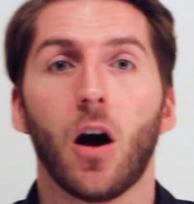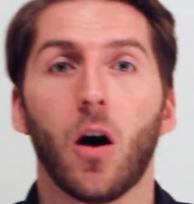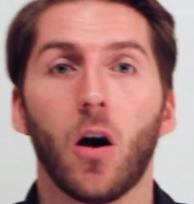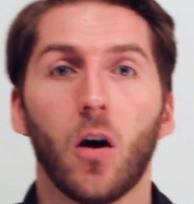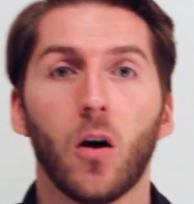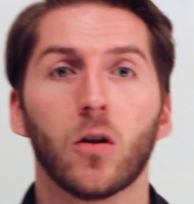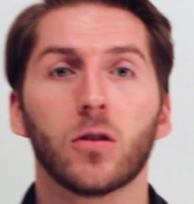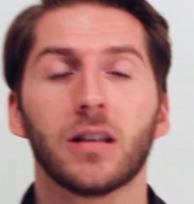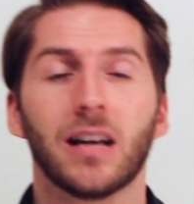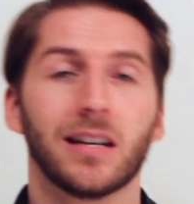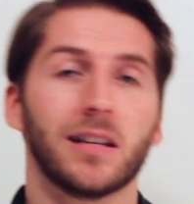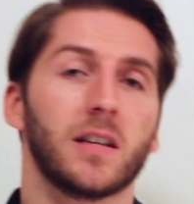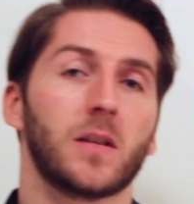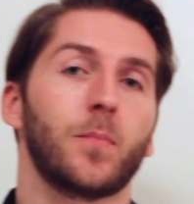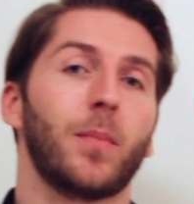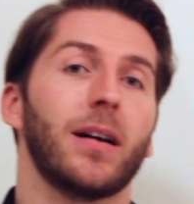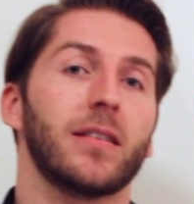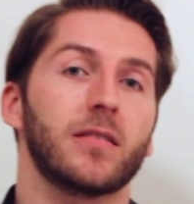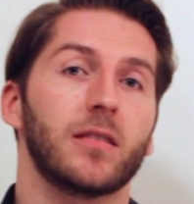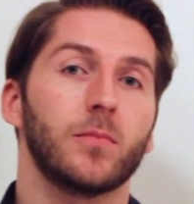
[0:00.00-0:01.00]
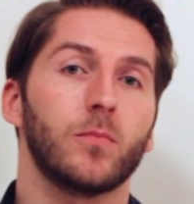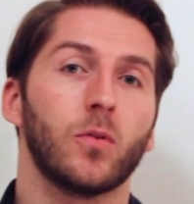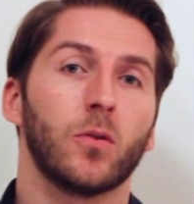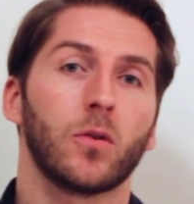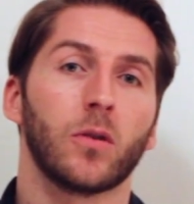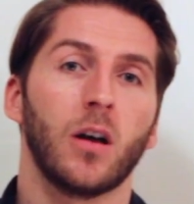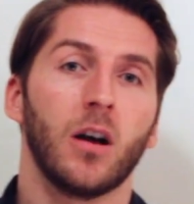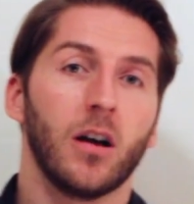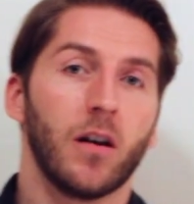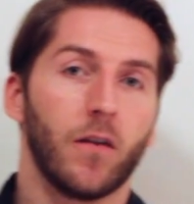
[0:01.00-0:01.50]
All that is
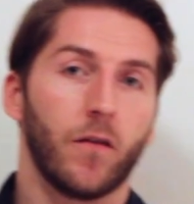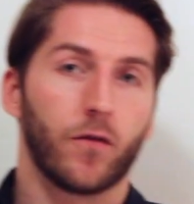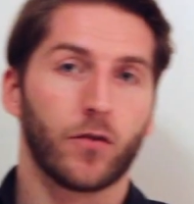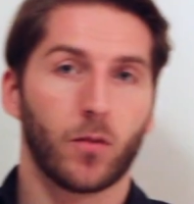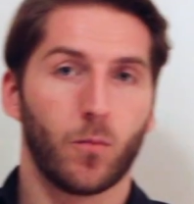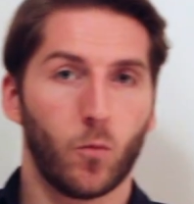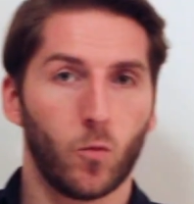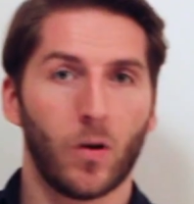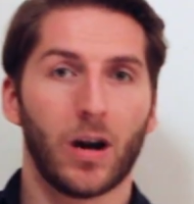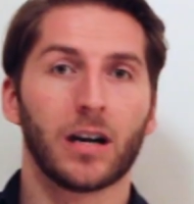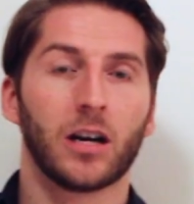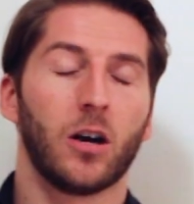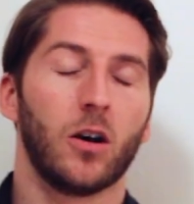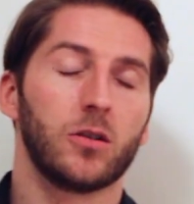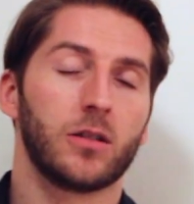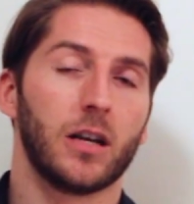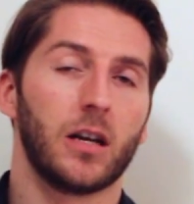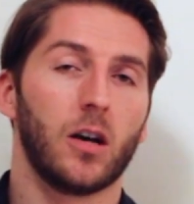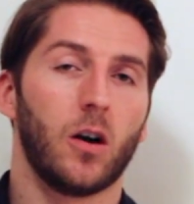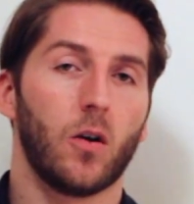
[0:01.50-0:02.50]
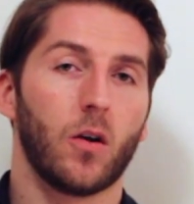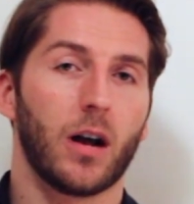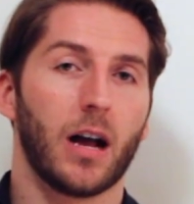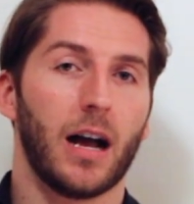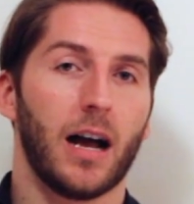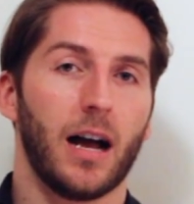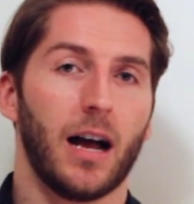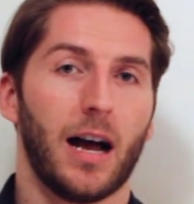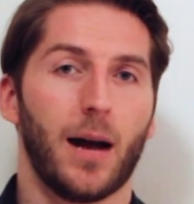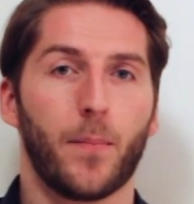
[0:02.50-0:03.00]
possible from one
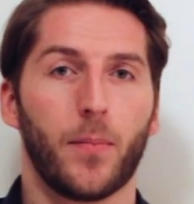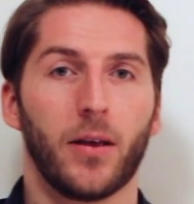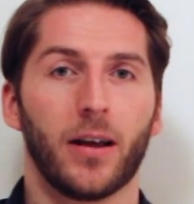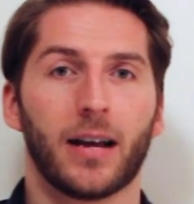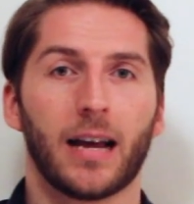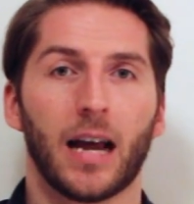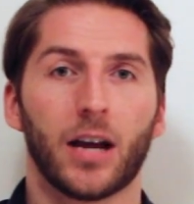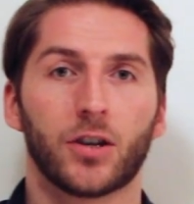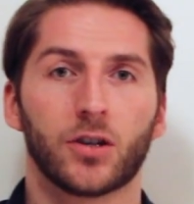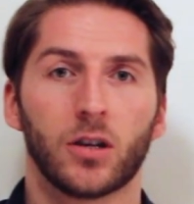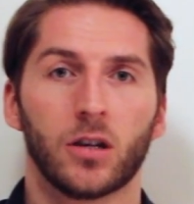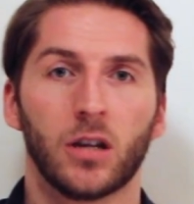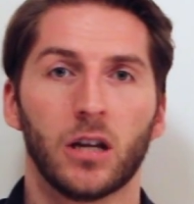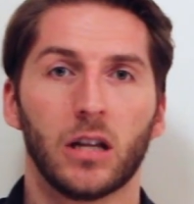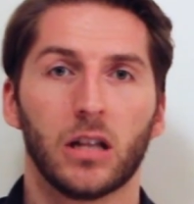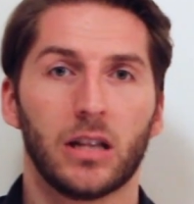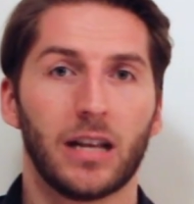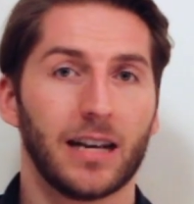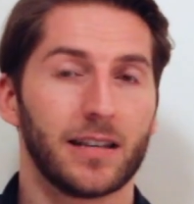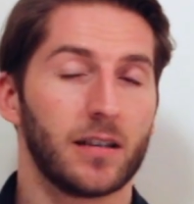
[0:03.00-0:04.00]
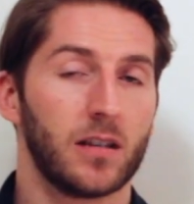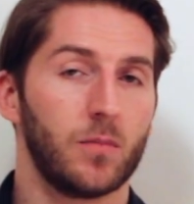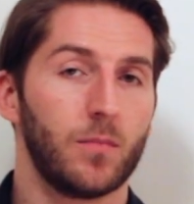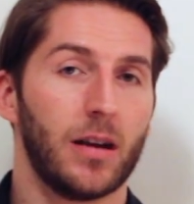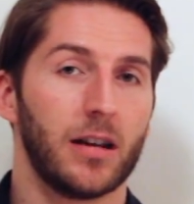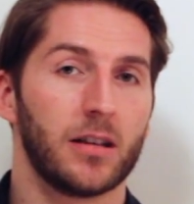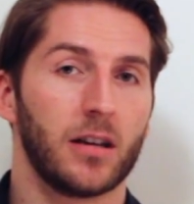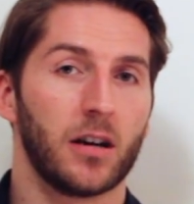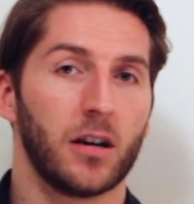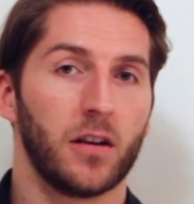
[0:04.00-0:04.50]
HotelOga application. Doesn't
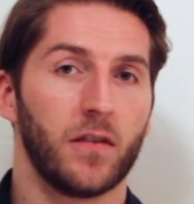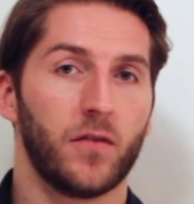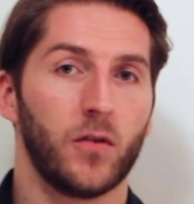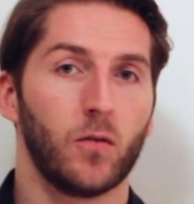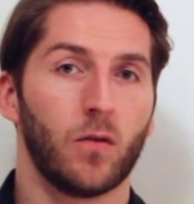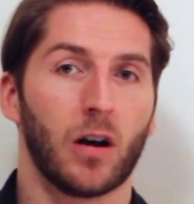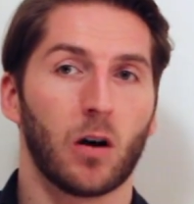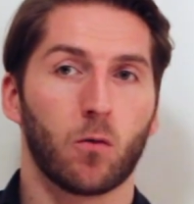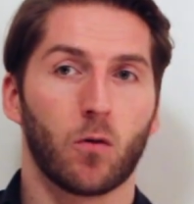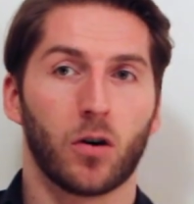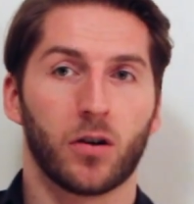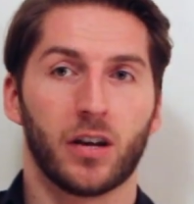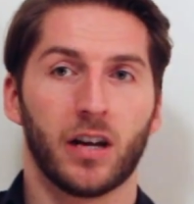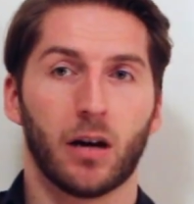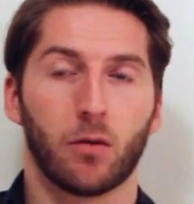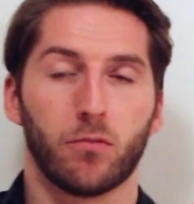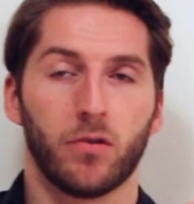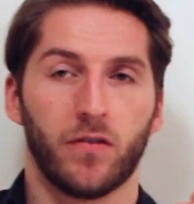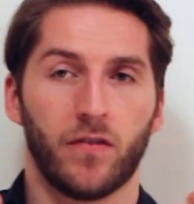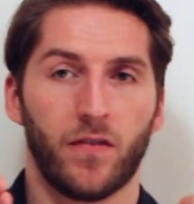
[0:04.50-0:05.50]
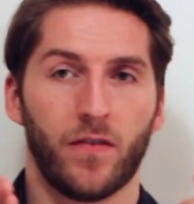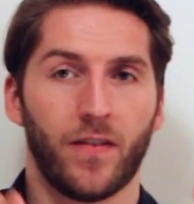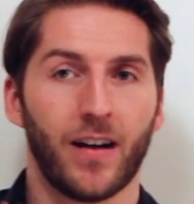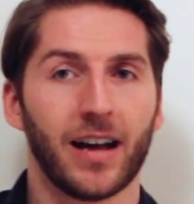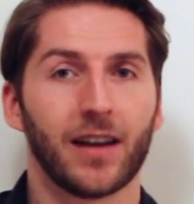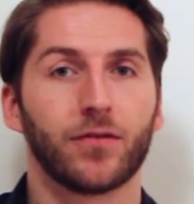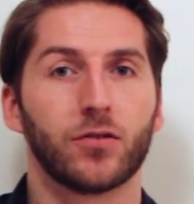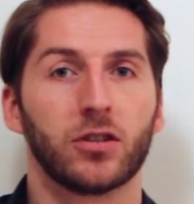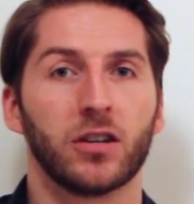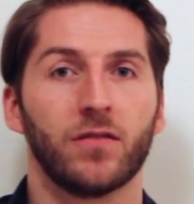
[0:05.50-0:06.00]
matter if you are working with
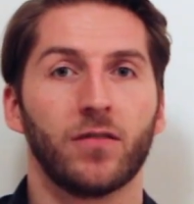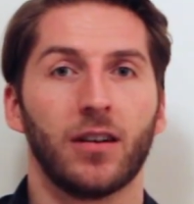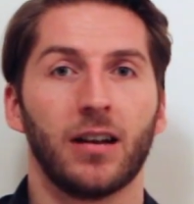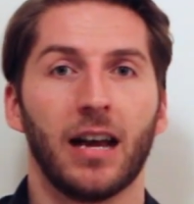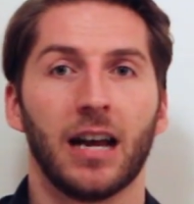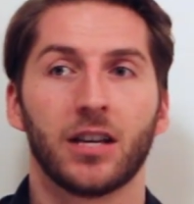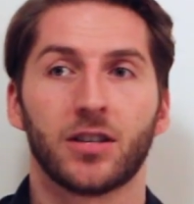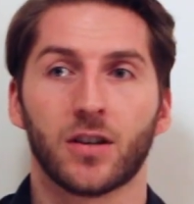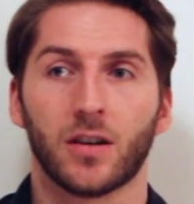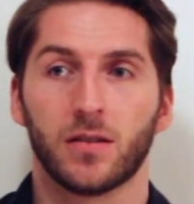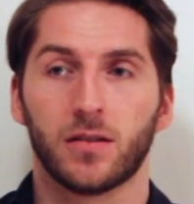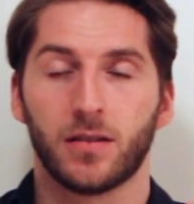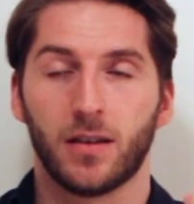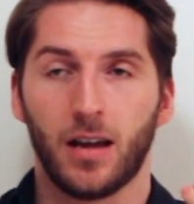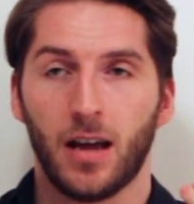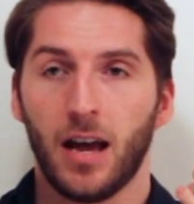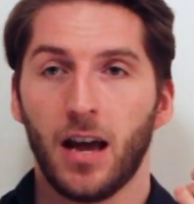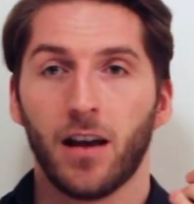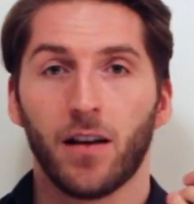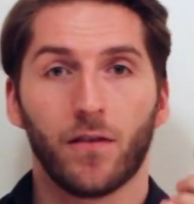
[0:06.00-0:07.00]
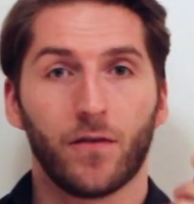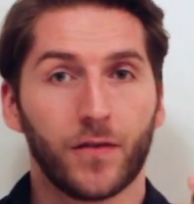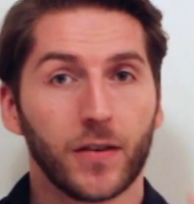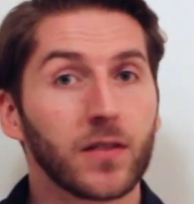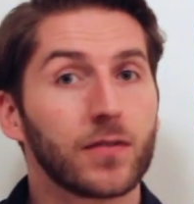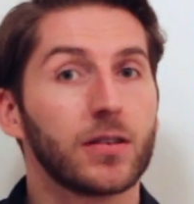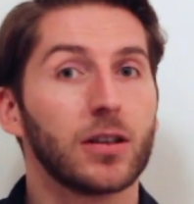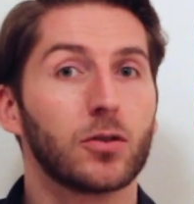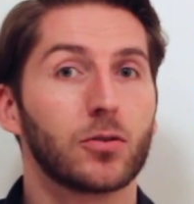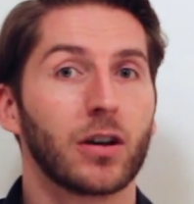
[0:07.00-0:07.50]
5 travel agents,
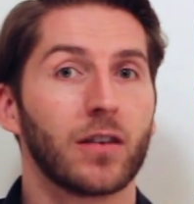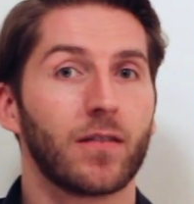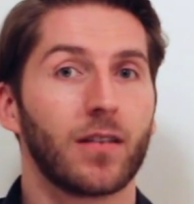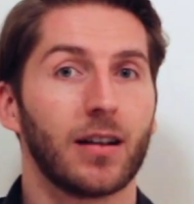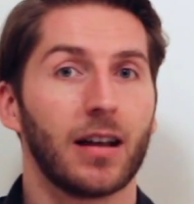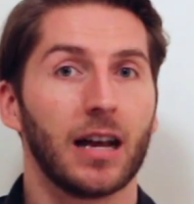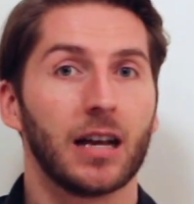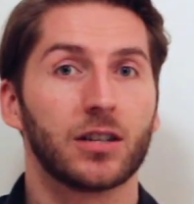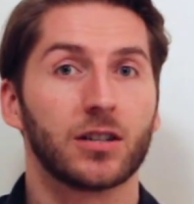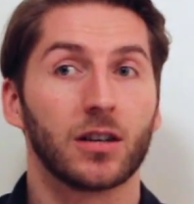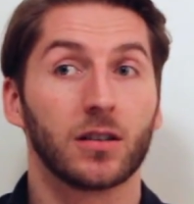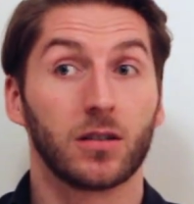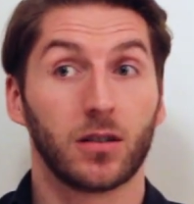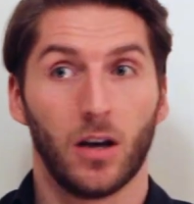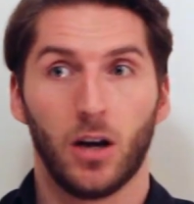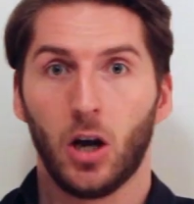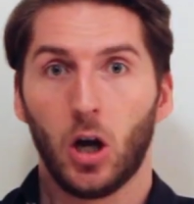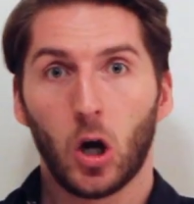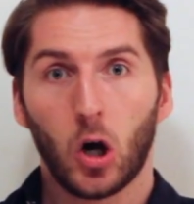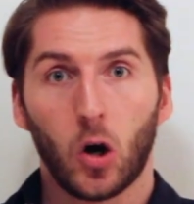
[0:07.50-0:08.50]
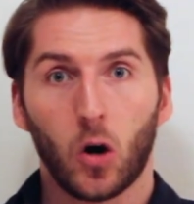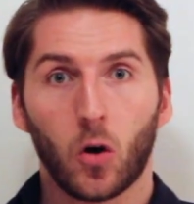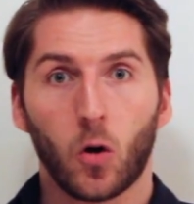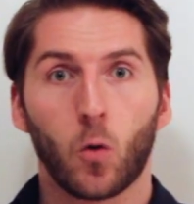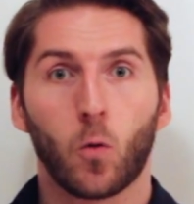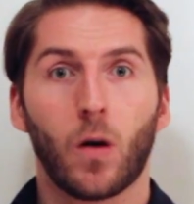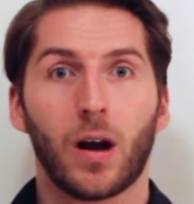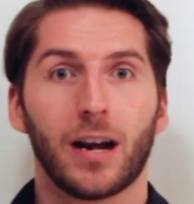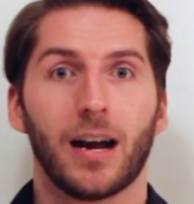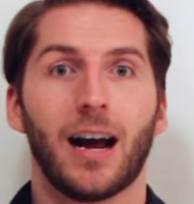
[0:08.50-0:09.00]
50 travel agents,
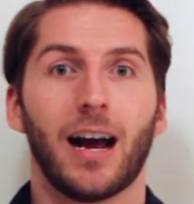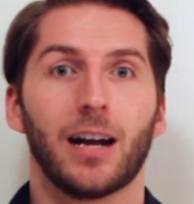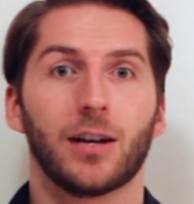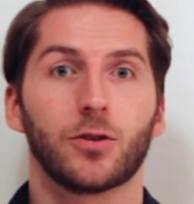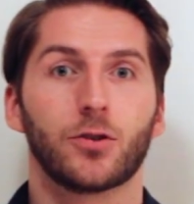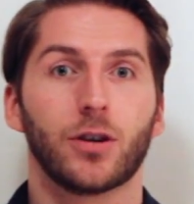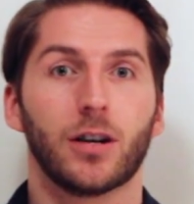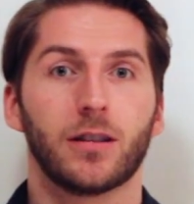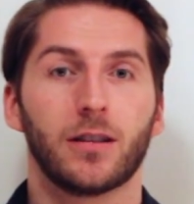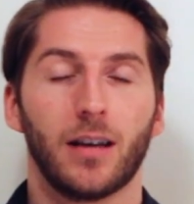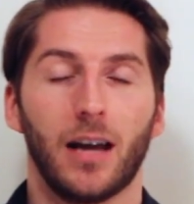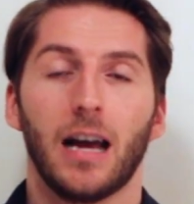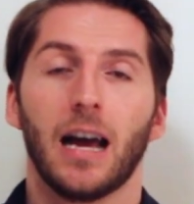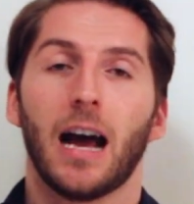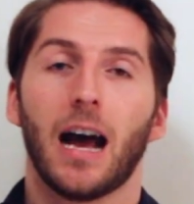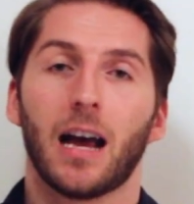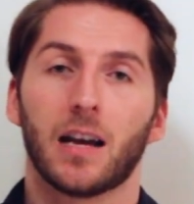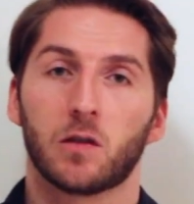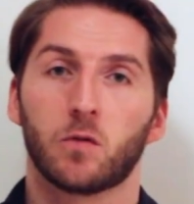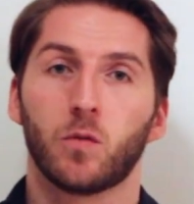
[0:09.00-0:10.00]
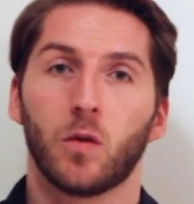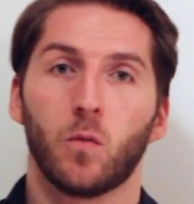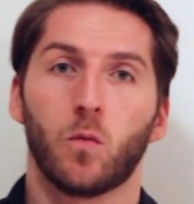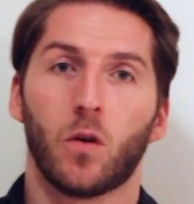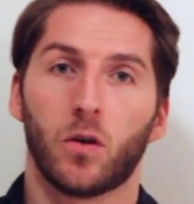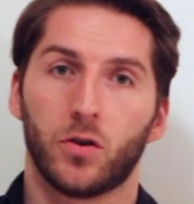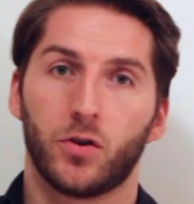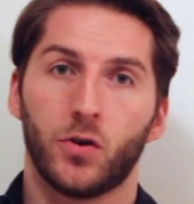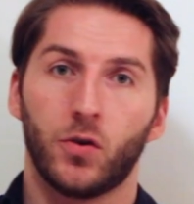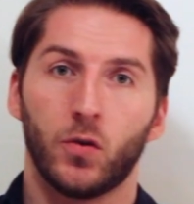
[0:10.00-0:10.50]
or 100, as we
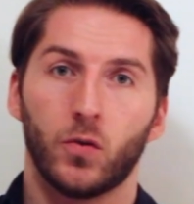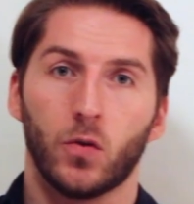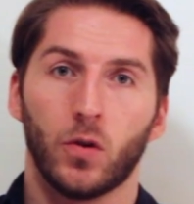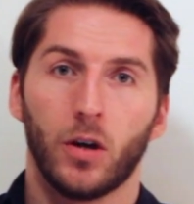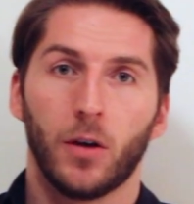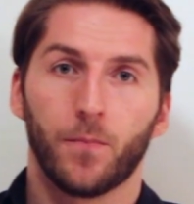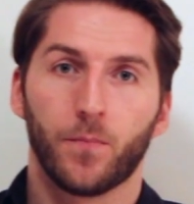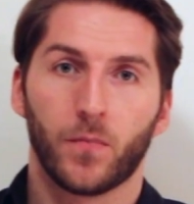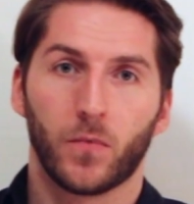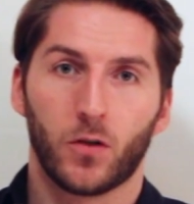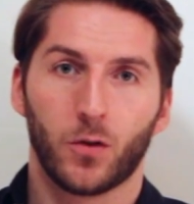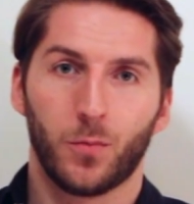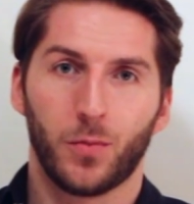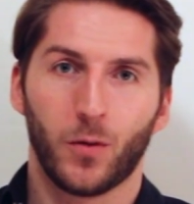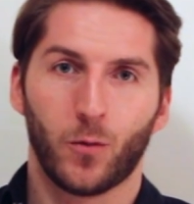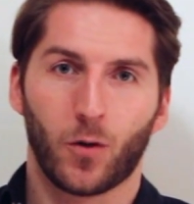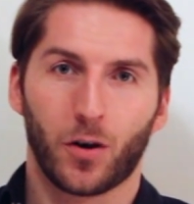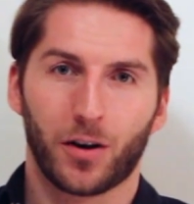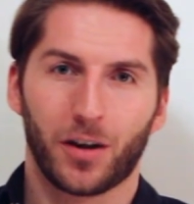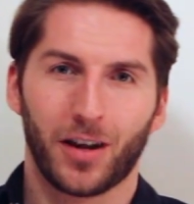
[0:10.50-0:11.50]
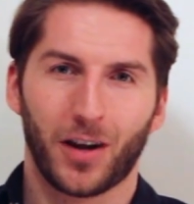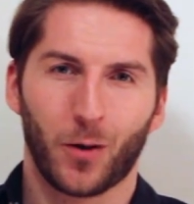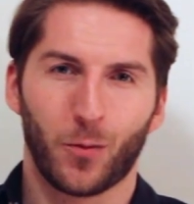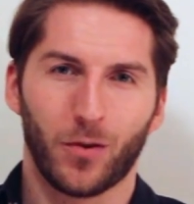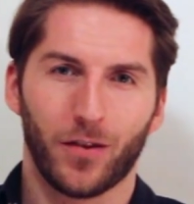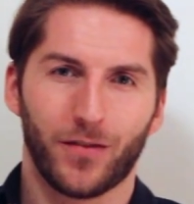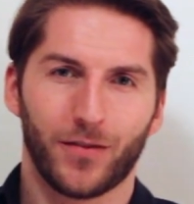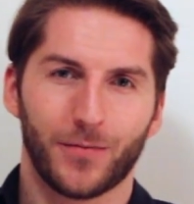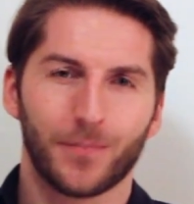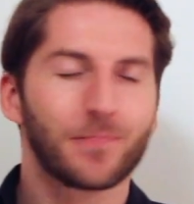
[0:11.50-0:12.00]
want you to be working
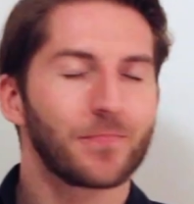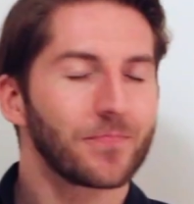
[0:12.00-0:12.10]
with.